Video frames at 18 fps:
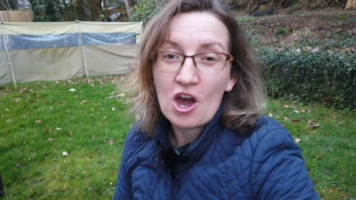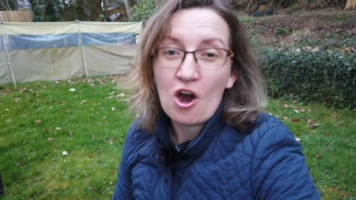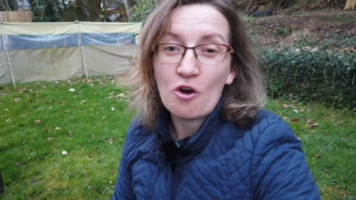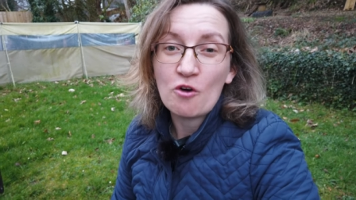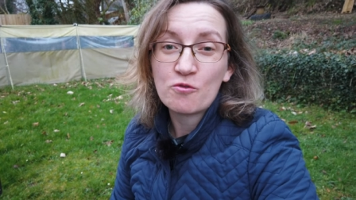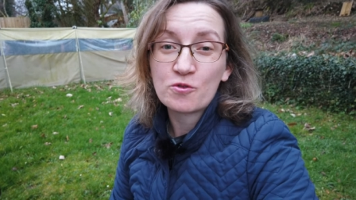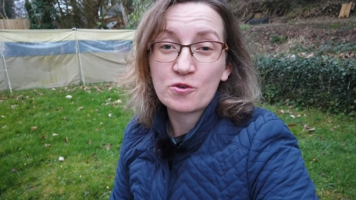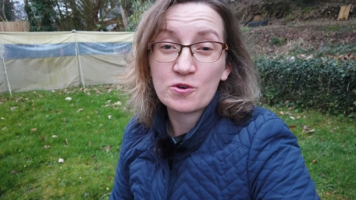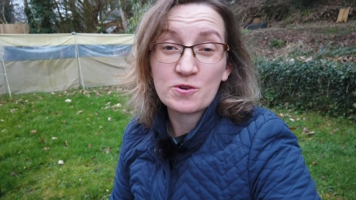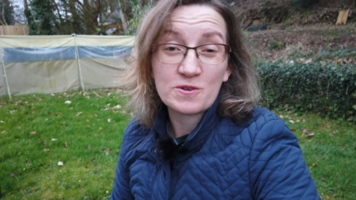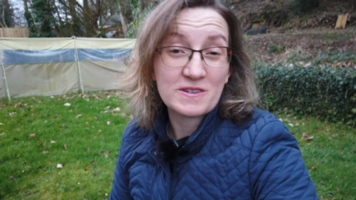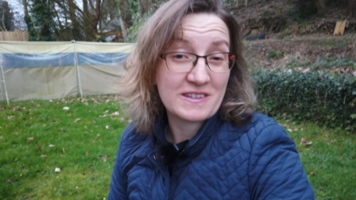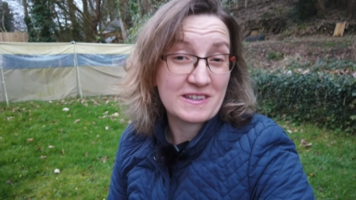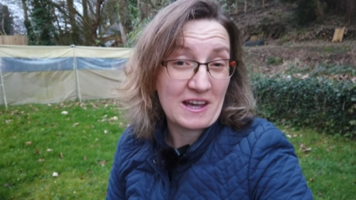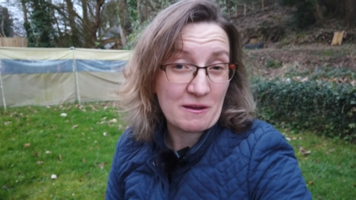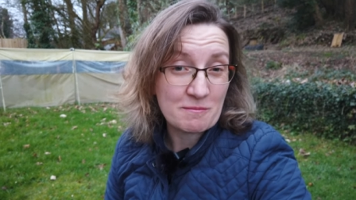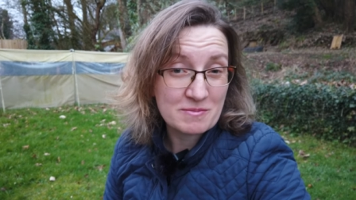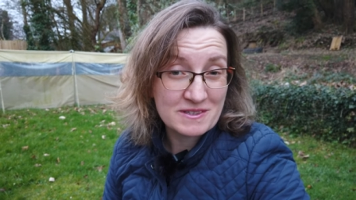Of course,
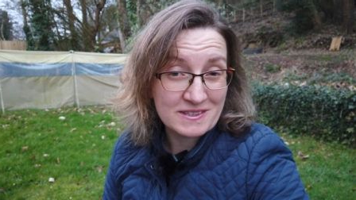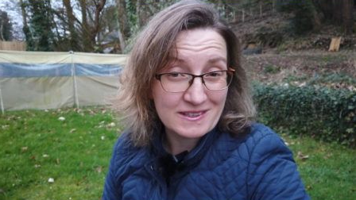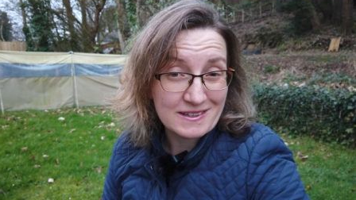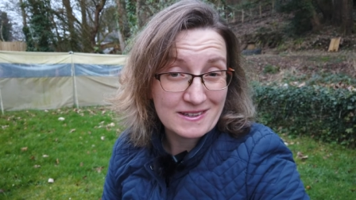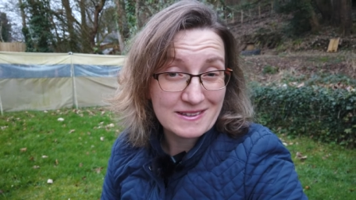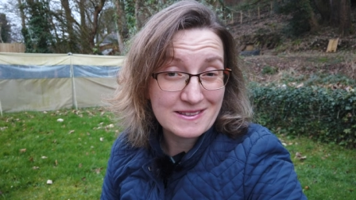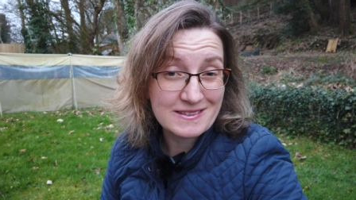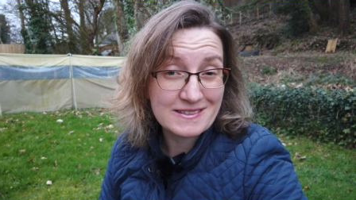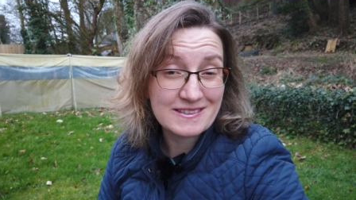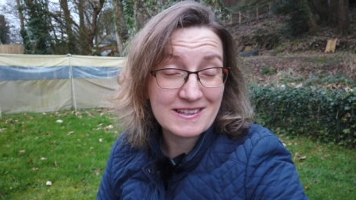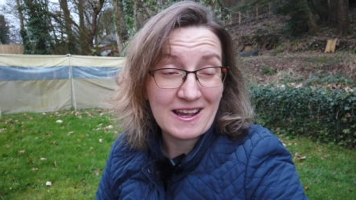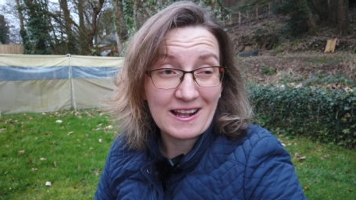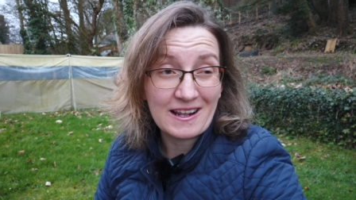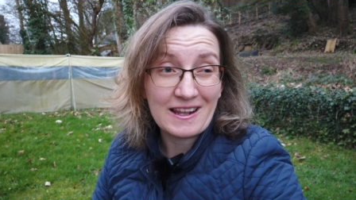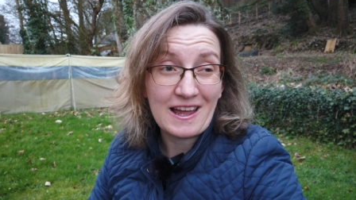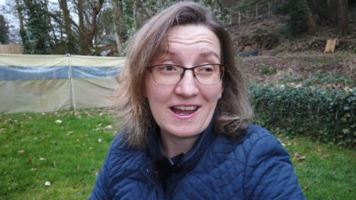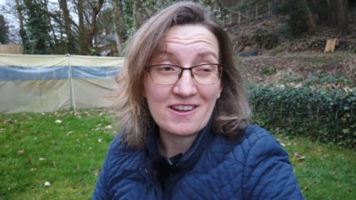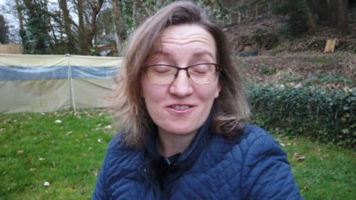campsites
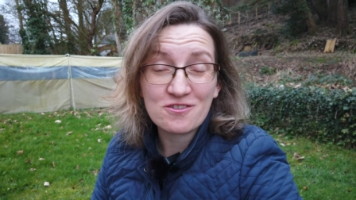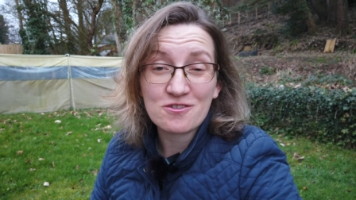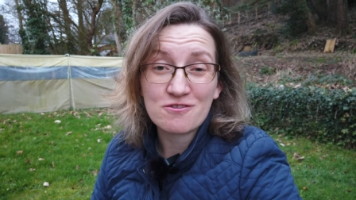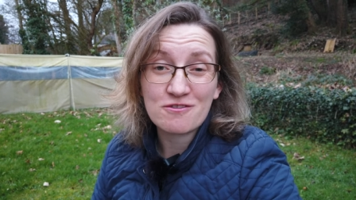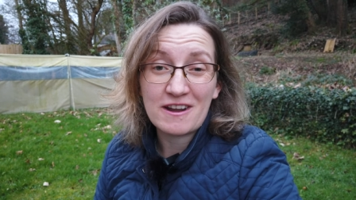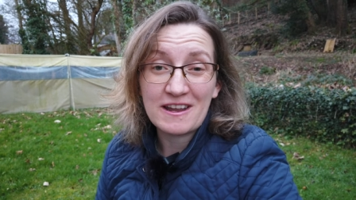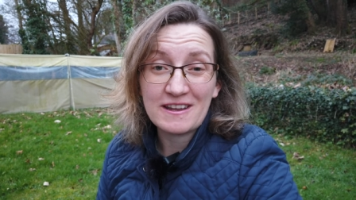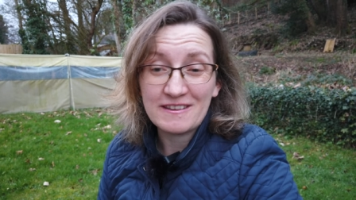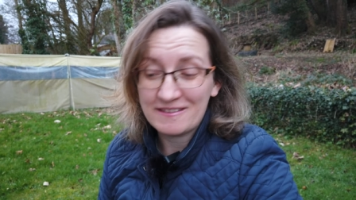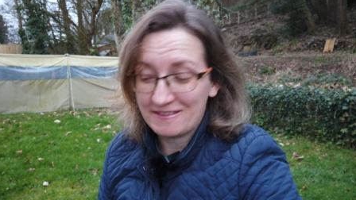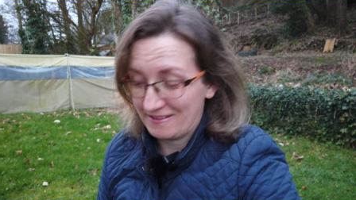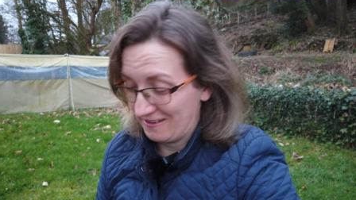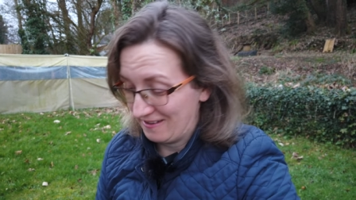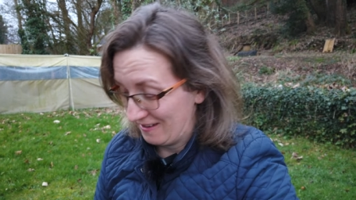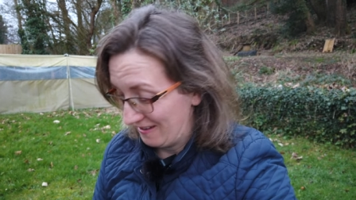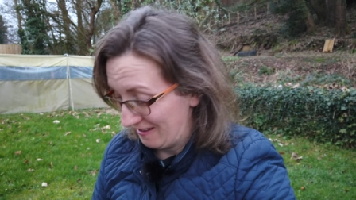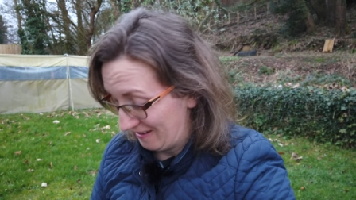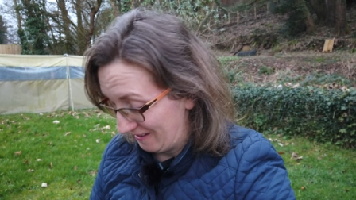sell and rent
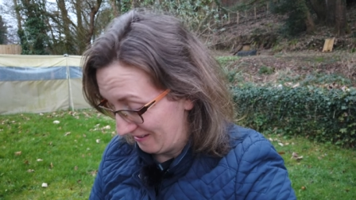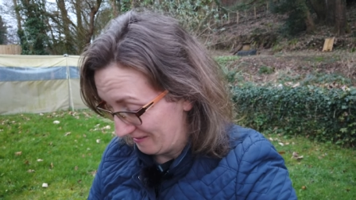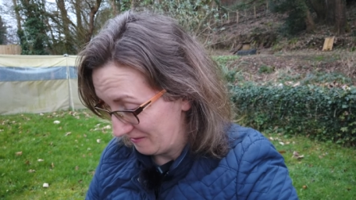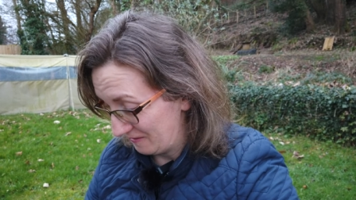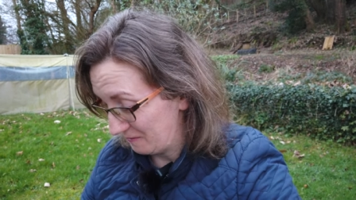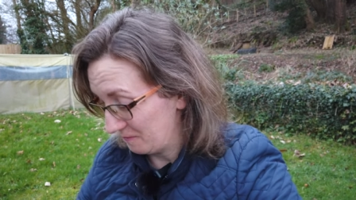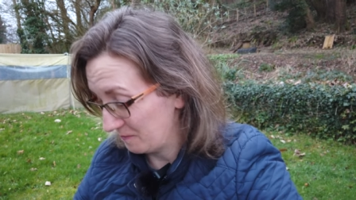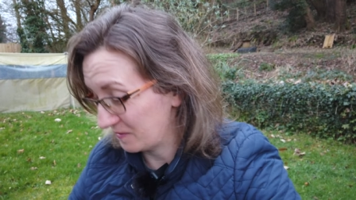uh,